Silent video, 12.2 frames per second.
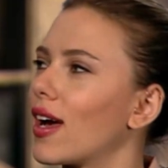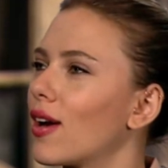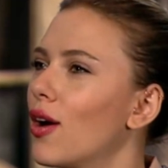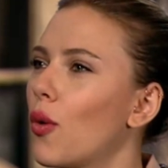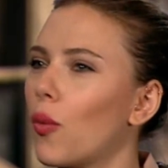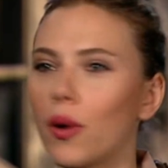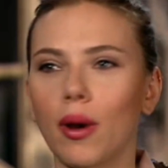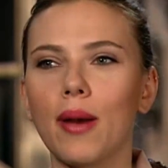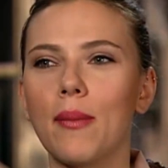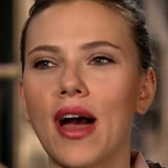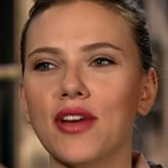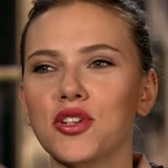Scarlett
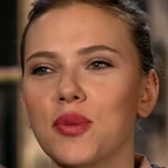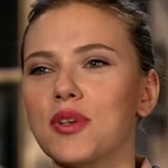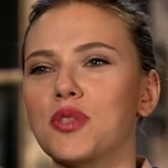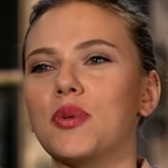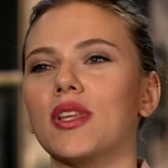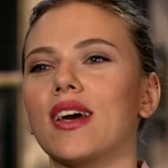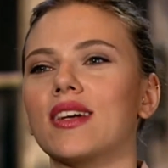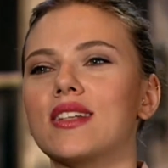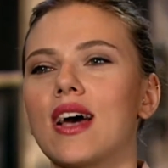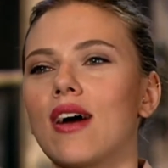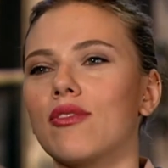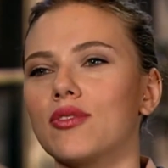being more successful
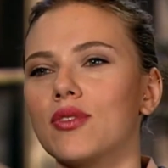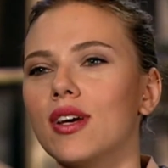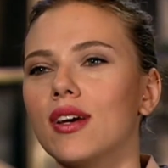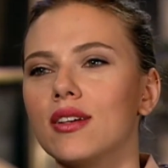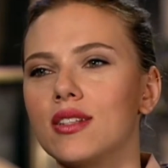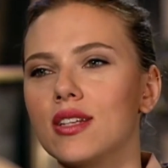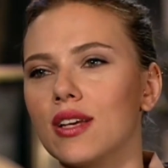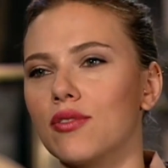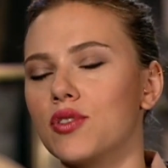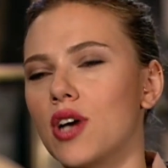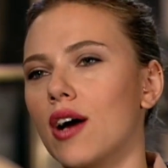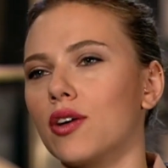than him.
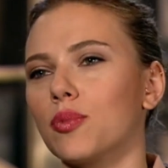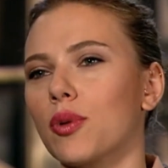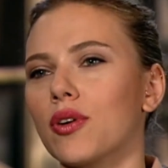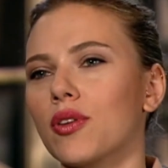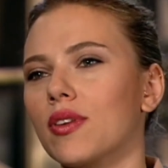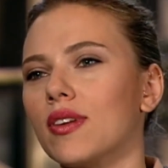An example of